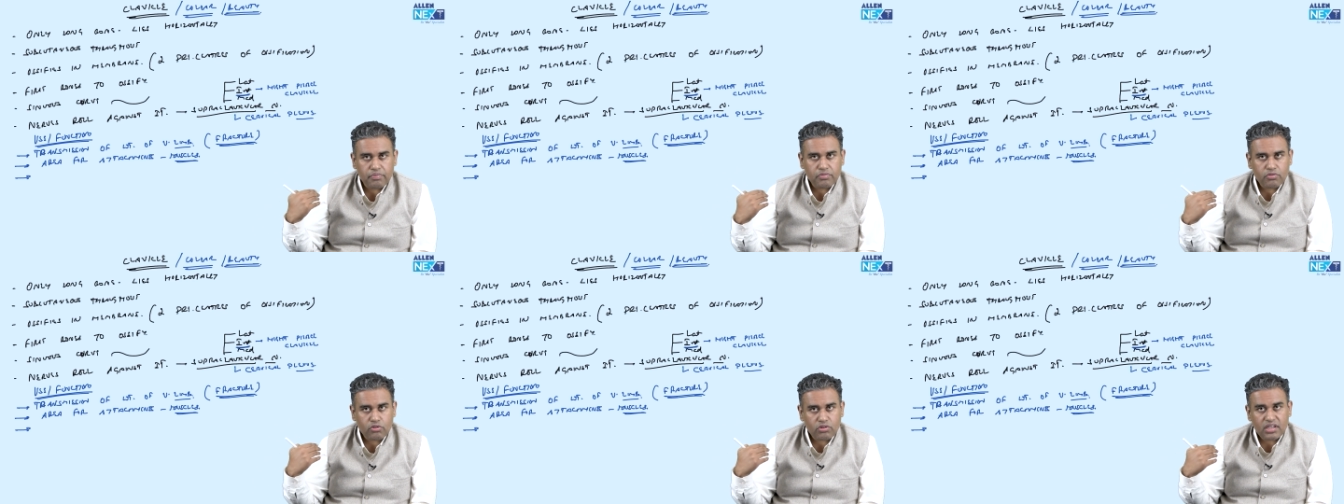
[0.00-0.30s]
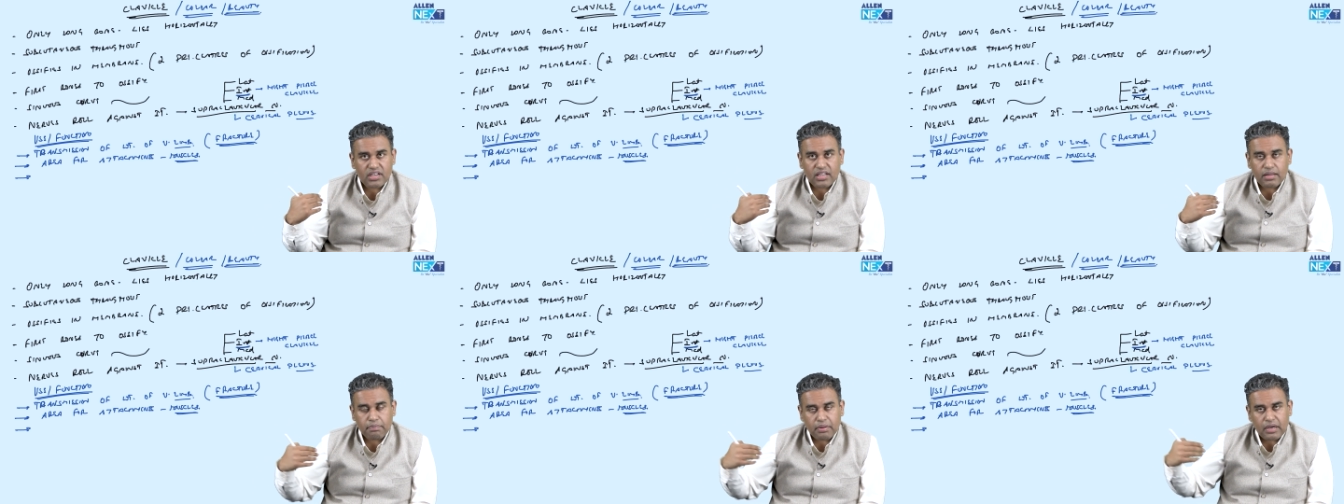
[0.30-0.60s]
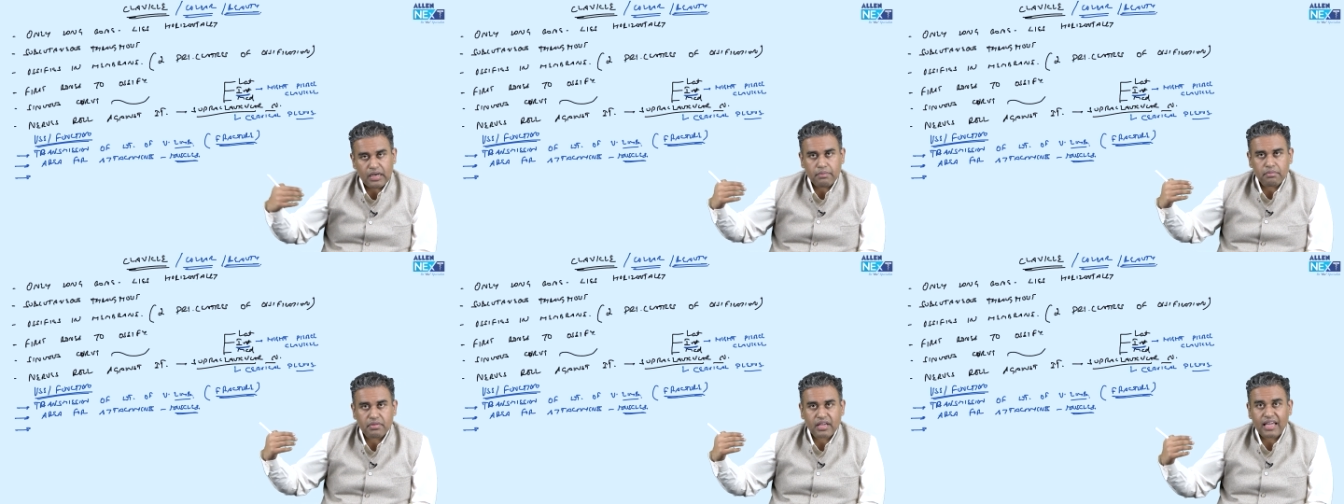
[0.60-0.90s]
so that the upper
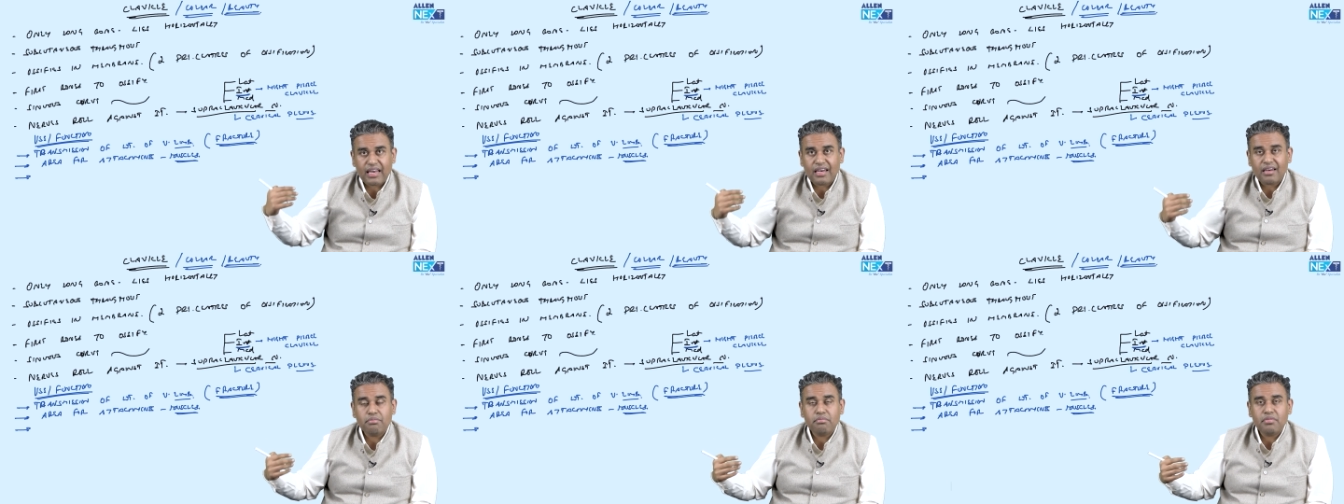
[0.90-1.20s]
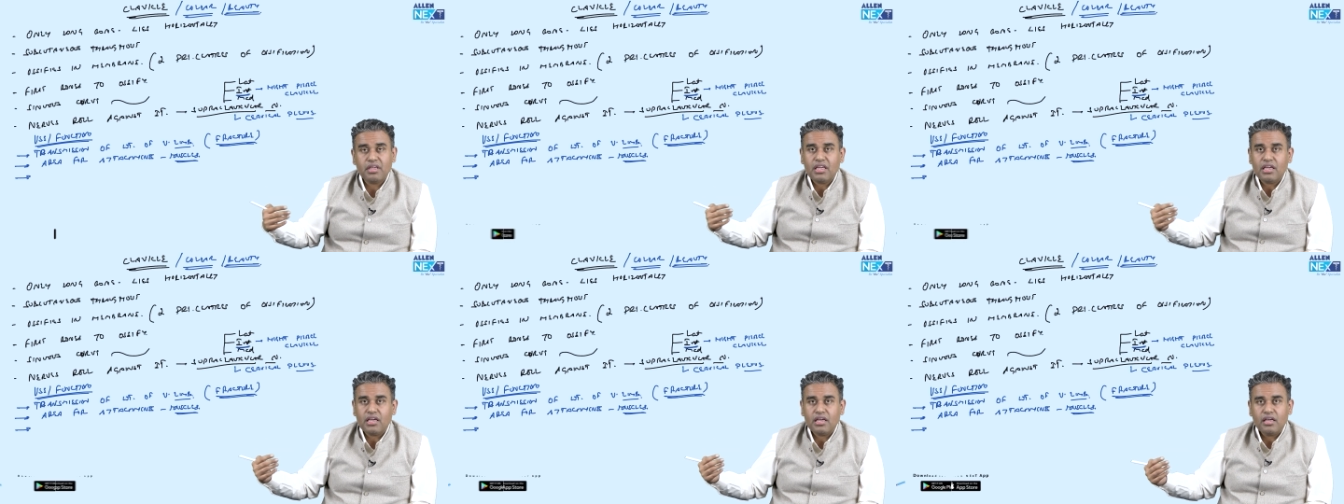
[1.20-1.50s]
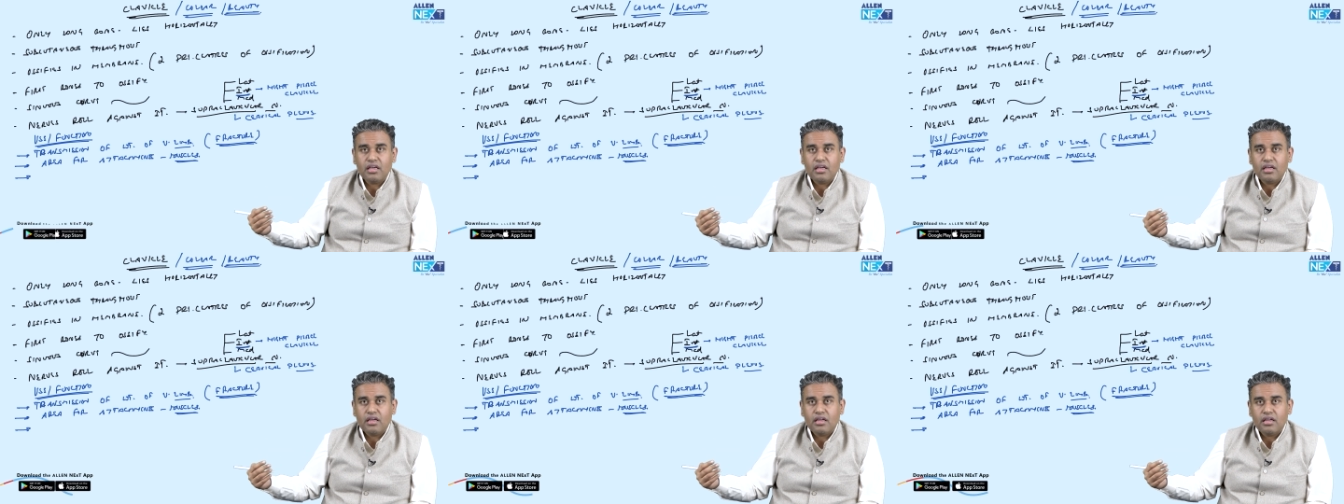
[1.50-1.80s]
limb can be
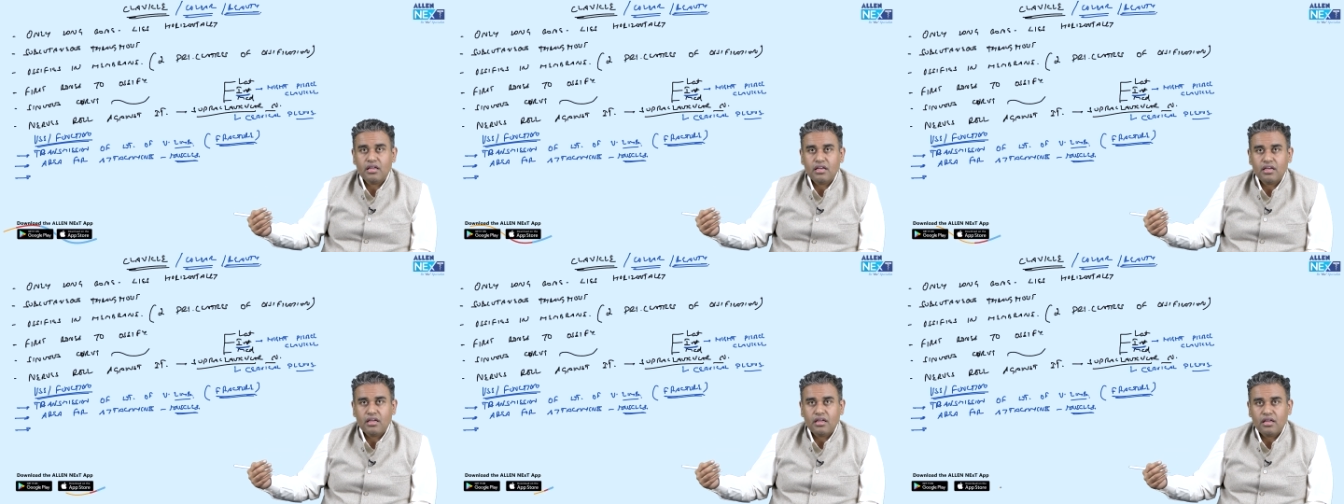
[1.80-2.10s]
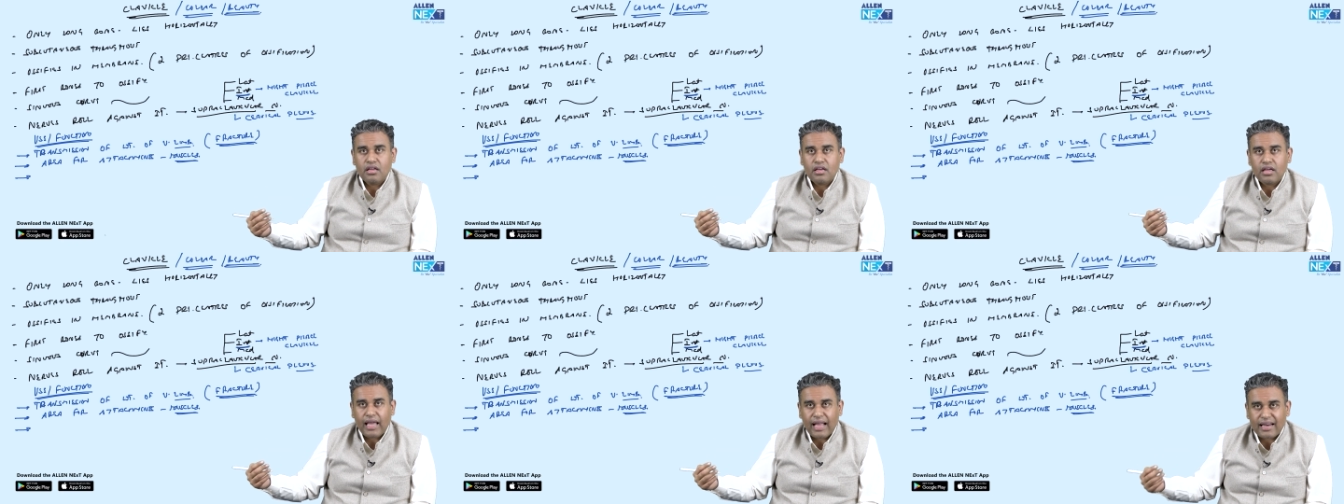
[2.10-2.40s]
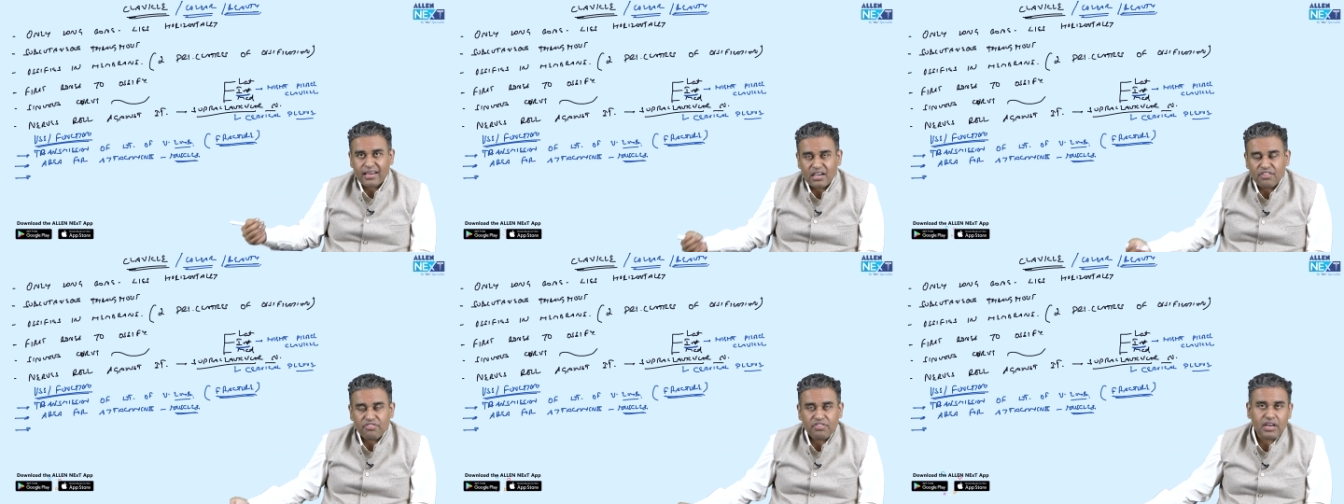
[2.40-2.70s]

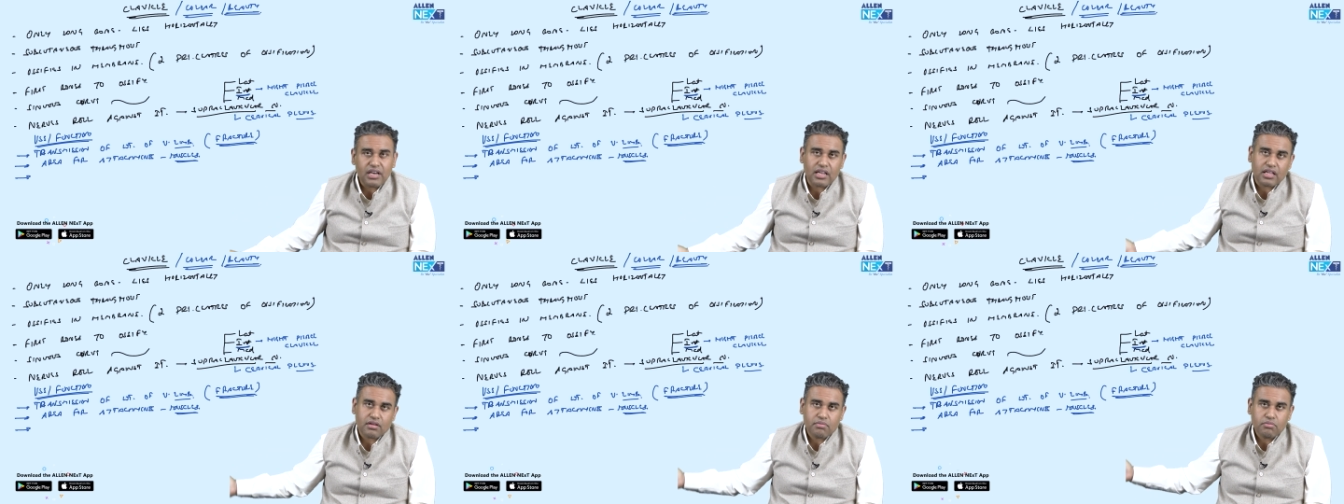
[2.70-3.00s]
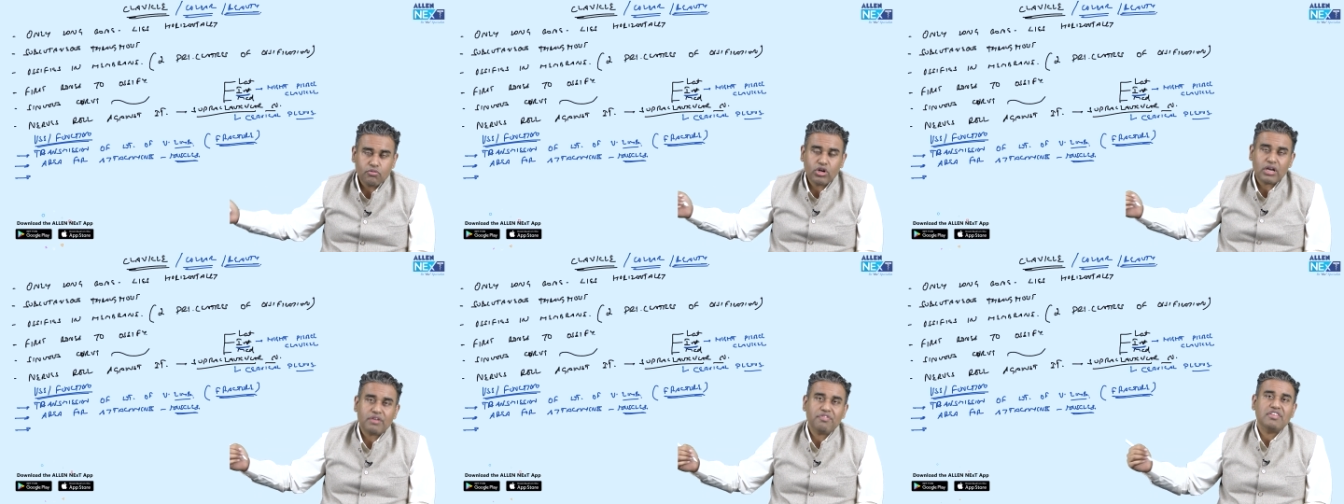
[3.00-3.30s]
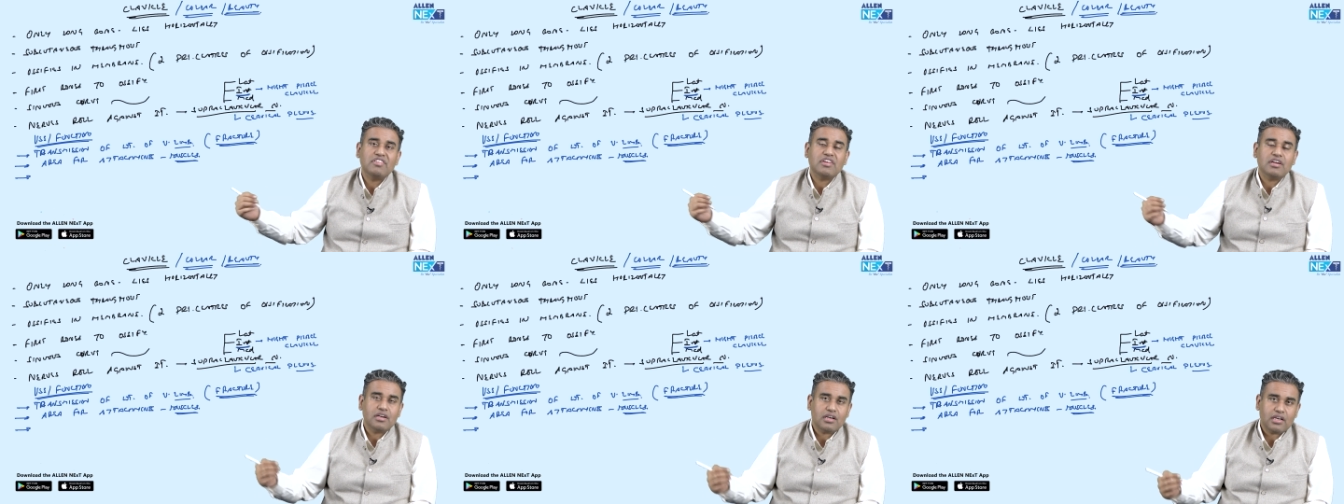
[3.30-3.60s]
acted freely, more
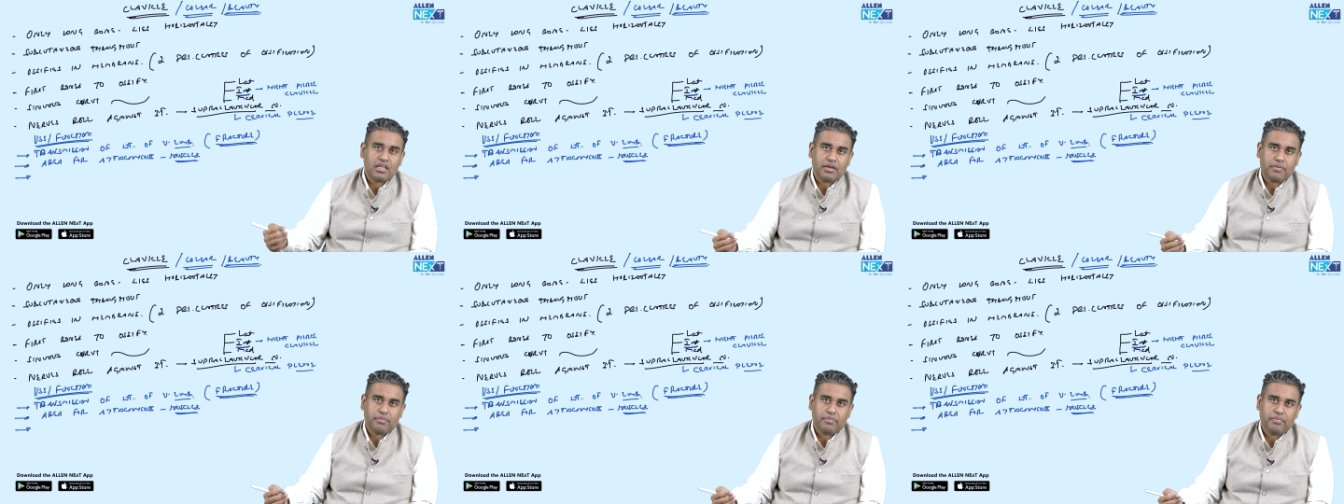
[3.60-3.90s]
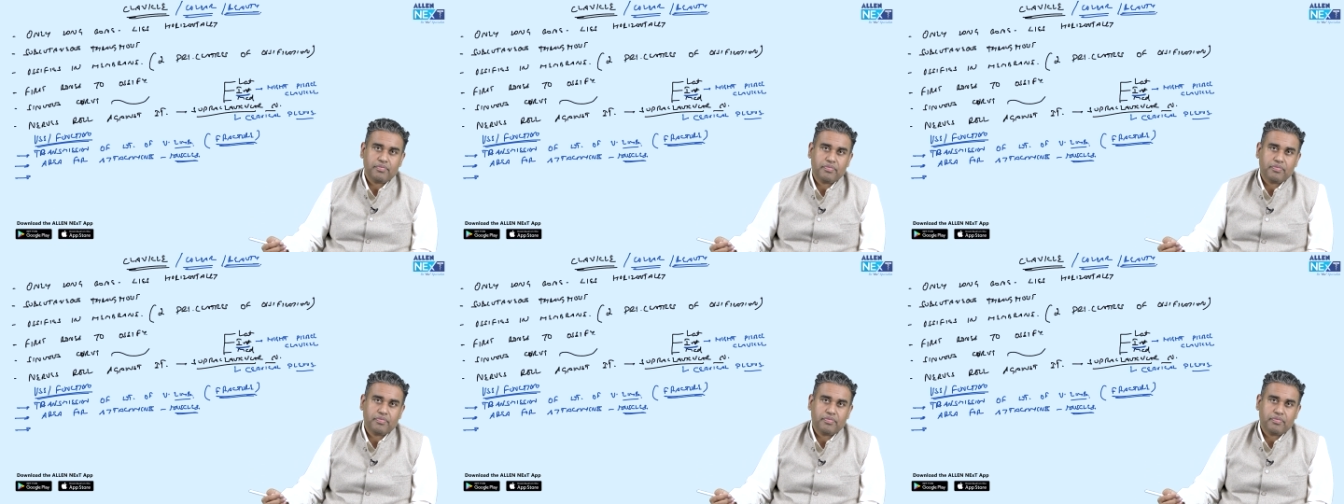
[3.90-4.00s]
efficiently.